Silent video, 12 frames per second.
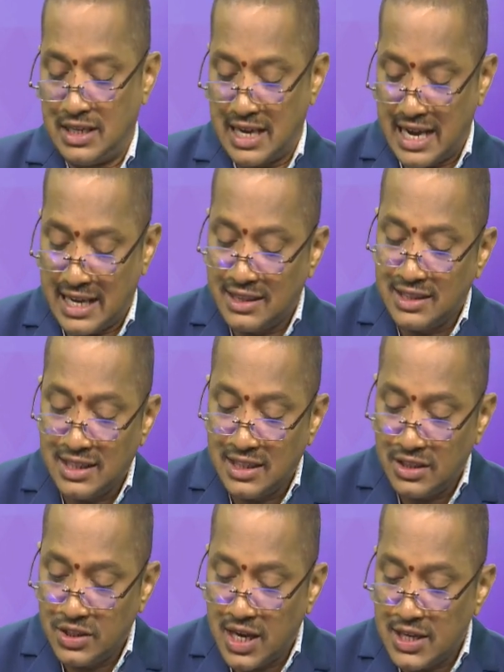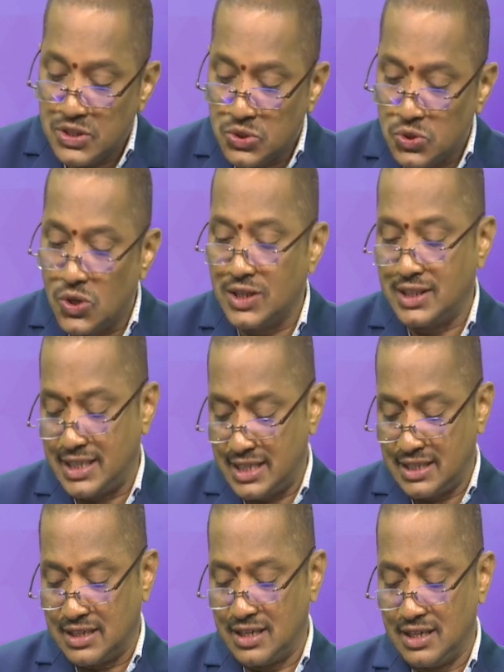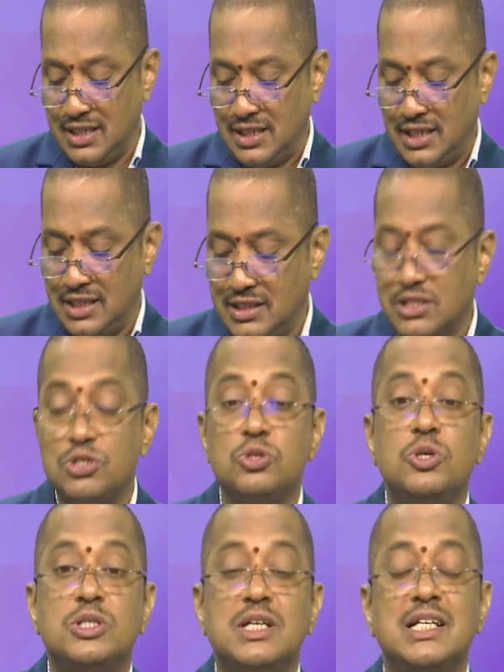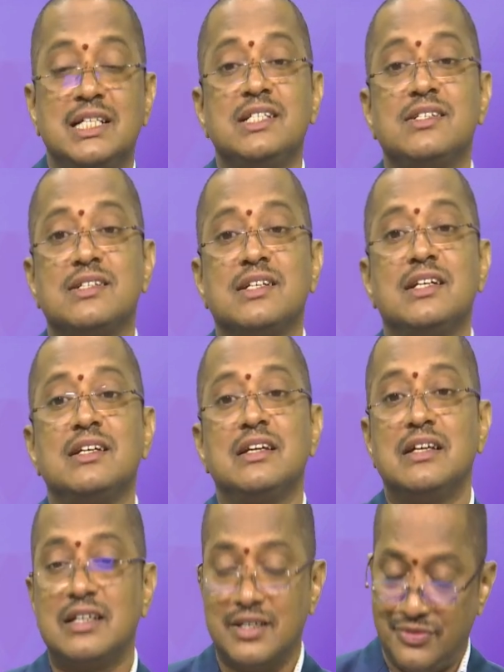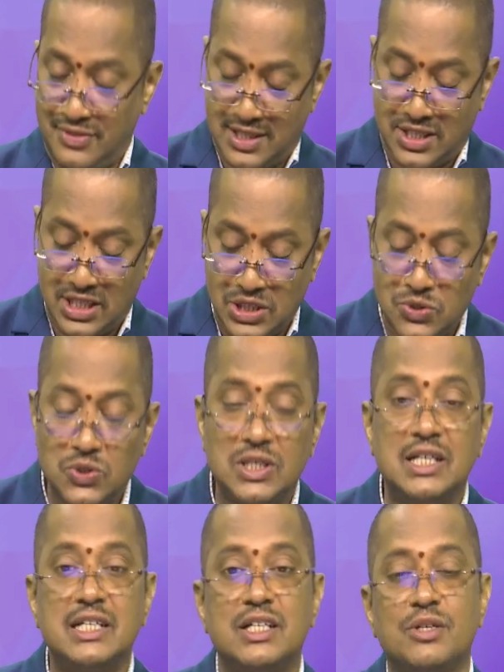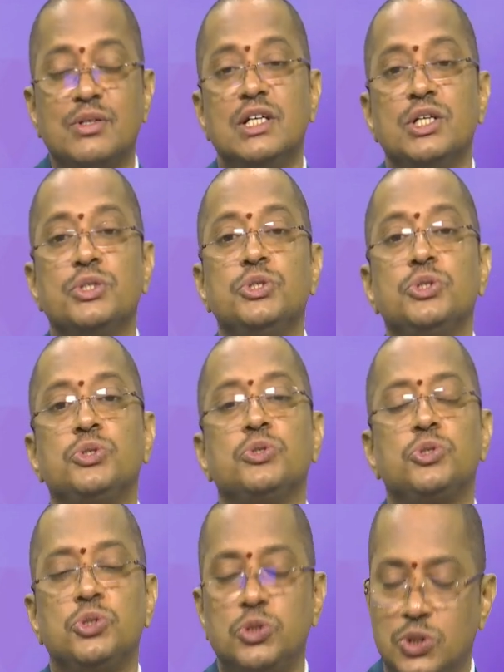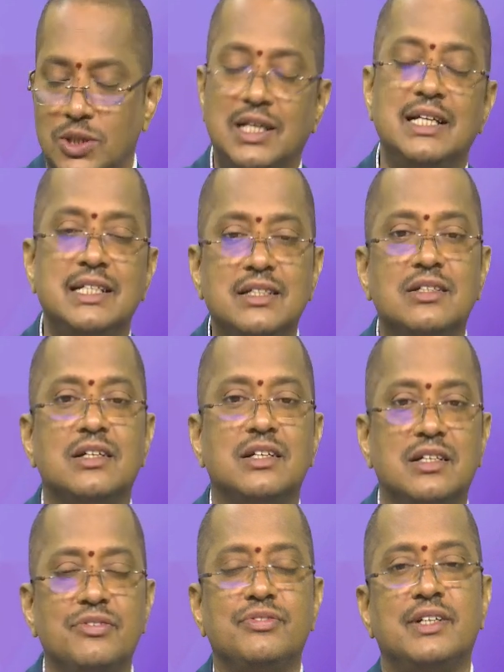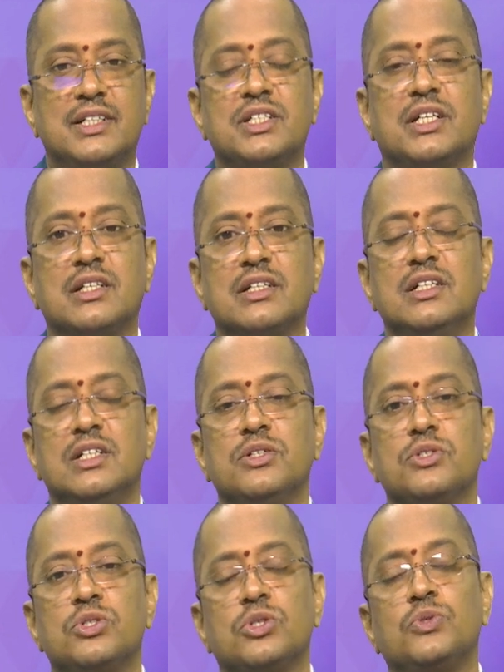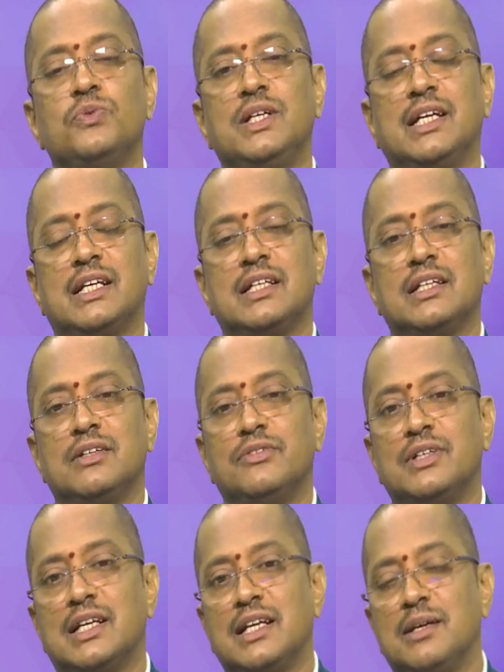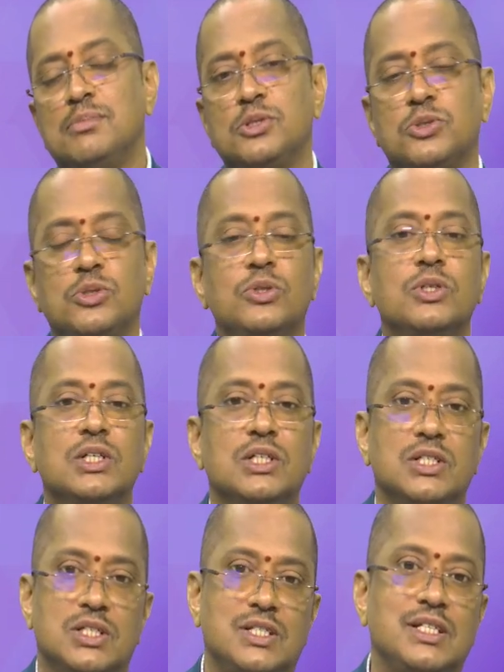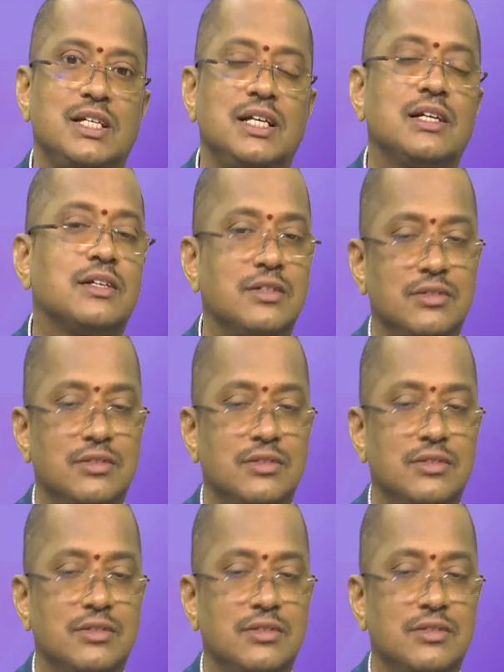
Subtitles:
And as you know, that the total internal reflection, due to total internal reflection, so we are able to see